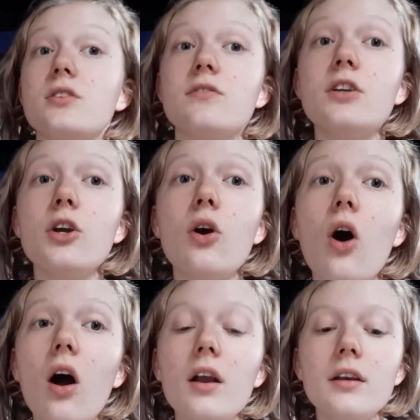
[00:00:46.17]
video
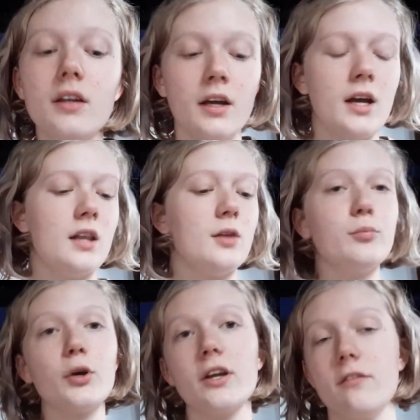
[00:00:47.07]
on, the
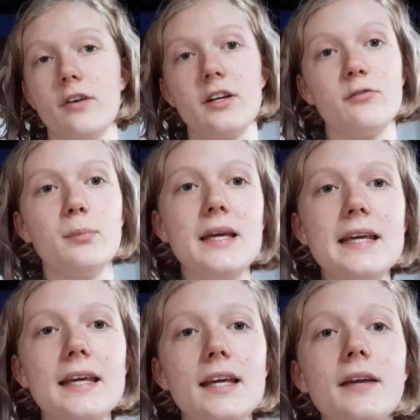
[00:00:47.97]
book in front of
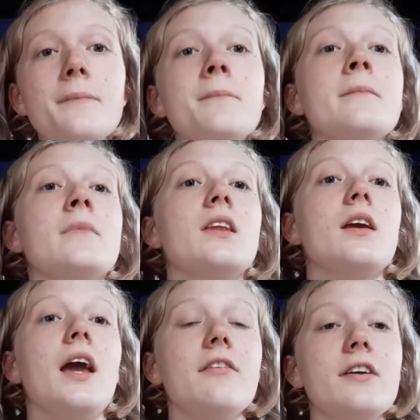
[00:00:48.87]
me,
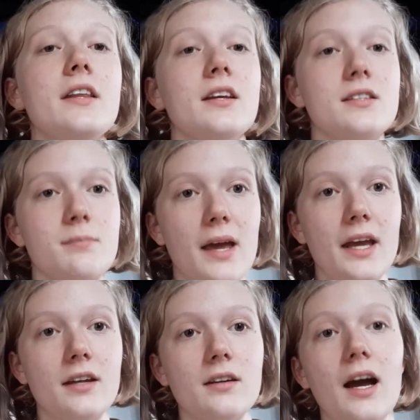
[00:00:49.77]
everything is
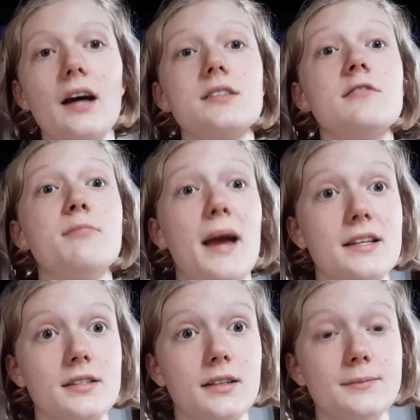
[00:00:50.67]
made out of
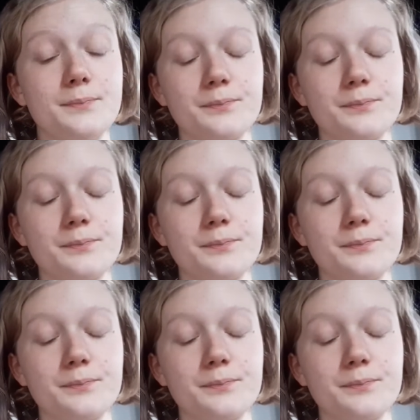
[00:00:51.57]
matter.